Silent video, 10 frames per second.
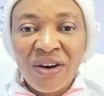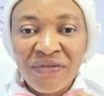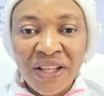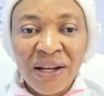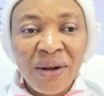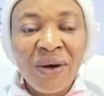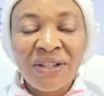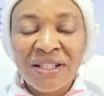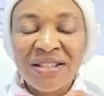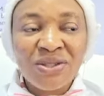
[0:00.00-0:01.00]
of the
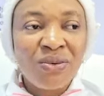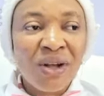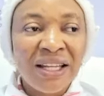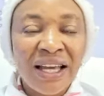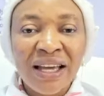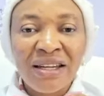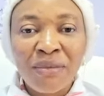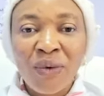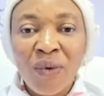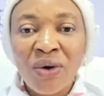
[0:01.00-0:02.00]
Lord, this is what the
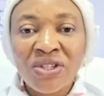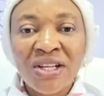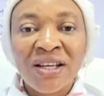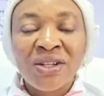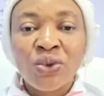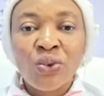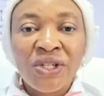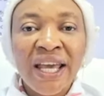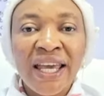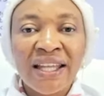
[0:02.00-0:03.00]
enemy wants to
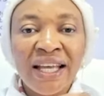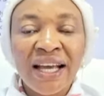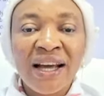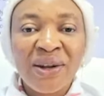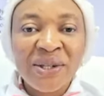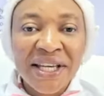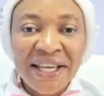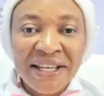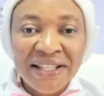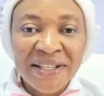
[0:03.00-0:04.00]
take. They cannot
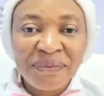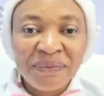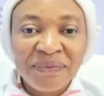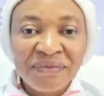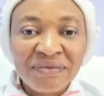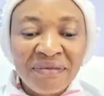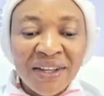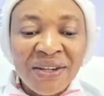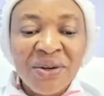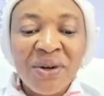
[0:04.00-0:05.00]
take it.
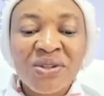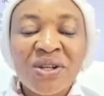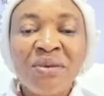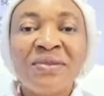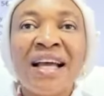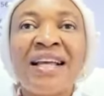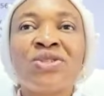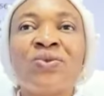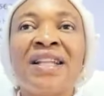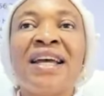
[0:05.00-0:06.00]
You know,
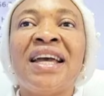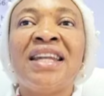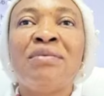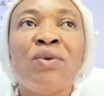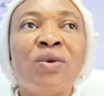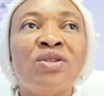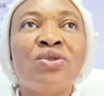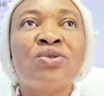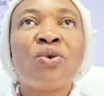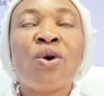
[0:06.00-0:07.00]
sometimes when the enemy wants
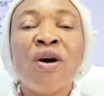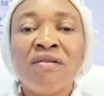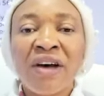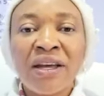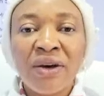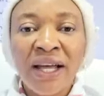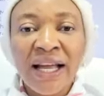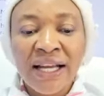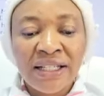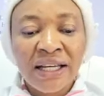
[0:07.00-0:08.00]
you to cover your
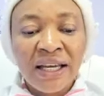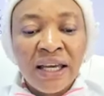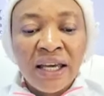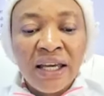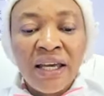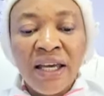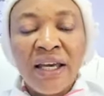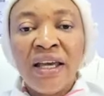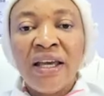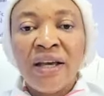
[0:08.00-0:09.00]
head,
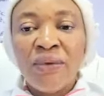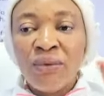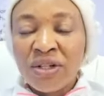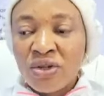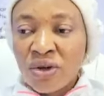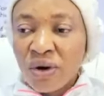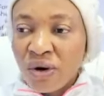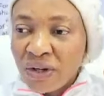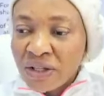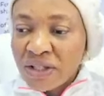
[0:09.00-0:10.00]
with
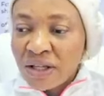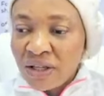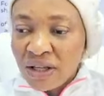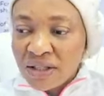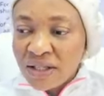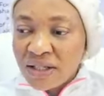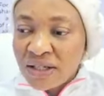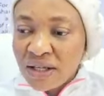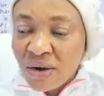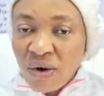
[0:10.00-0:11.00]

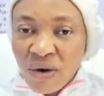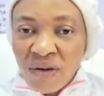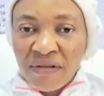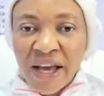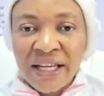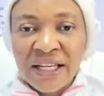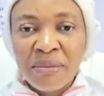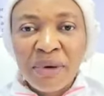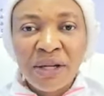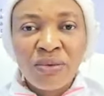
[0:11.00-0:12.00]
your cover in
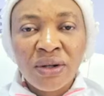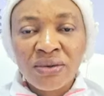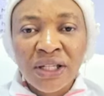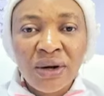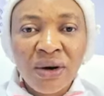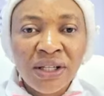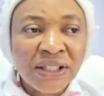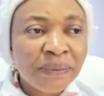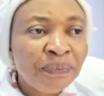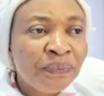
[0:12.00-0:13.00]
the bed, what do they call it?